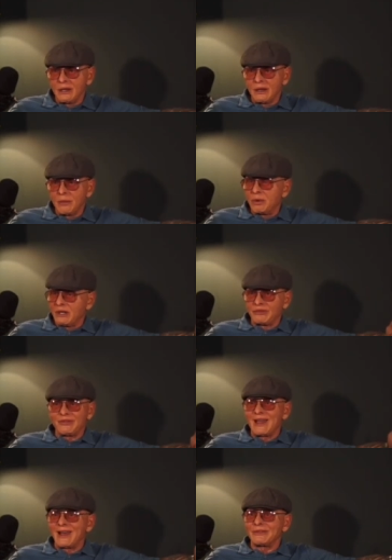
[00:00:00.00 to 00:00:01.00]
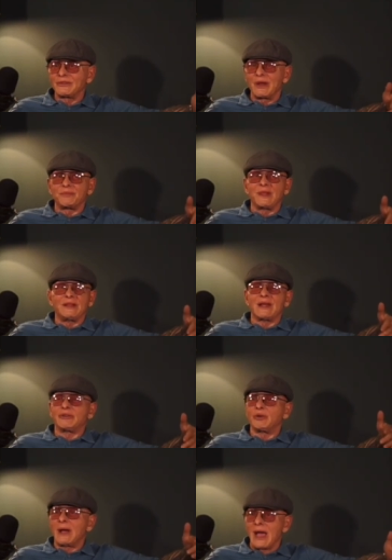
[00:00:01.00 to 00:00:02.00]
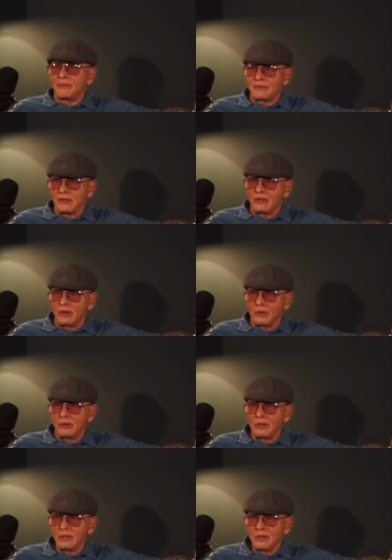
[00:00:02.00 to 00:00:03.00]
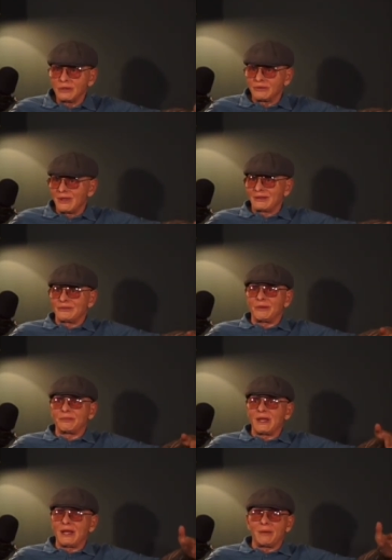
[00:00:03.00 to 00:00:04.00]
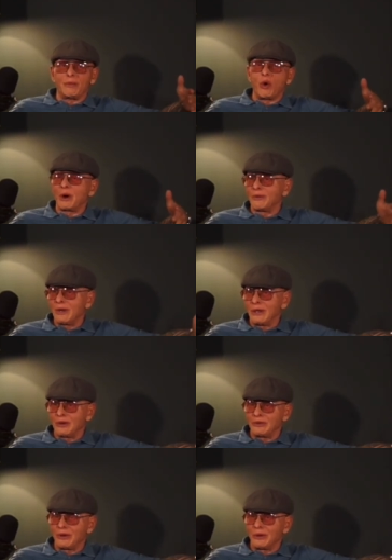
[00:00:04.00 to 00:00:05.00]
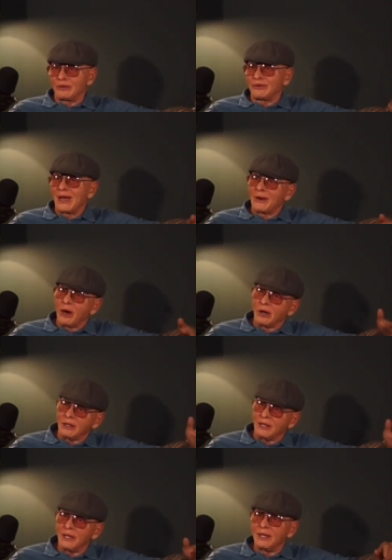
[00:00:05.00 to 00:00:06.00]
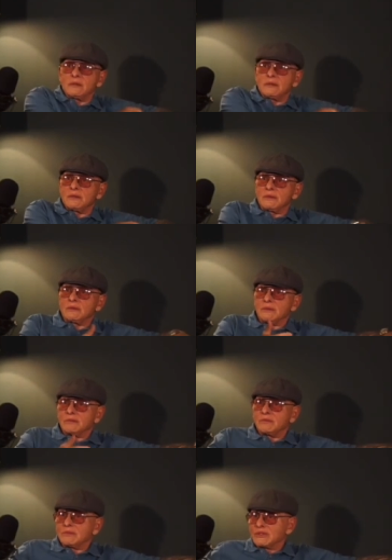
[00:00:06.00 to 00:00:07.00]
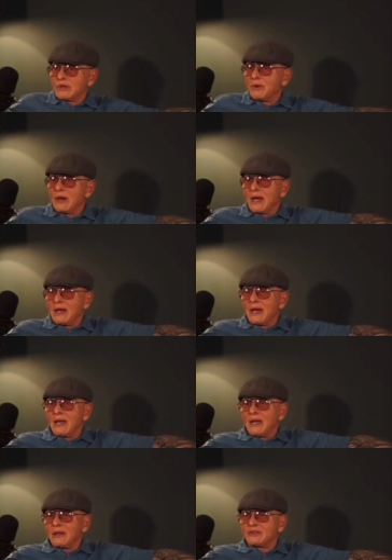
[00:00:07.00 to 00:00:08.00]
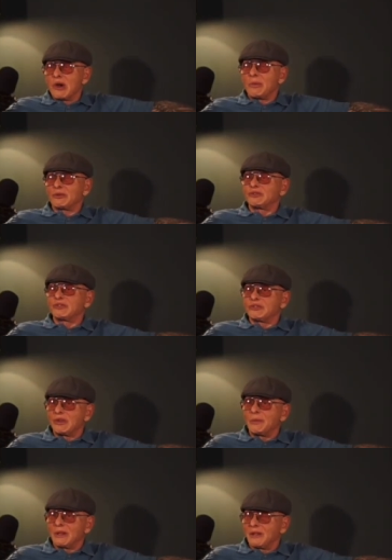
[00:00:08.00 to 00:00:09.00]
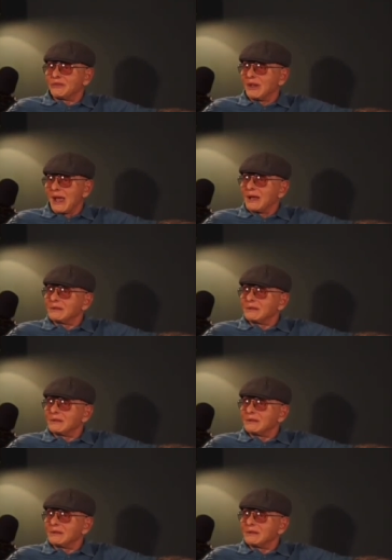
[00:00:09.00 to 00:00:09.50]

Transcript: but it's not something that you have to do. It's not something I'm ordering you to do. It's not ugly. Yeah. So I, I, it's almost similar to that.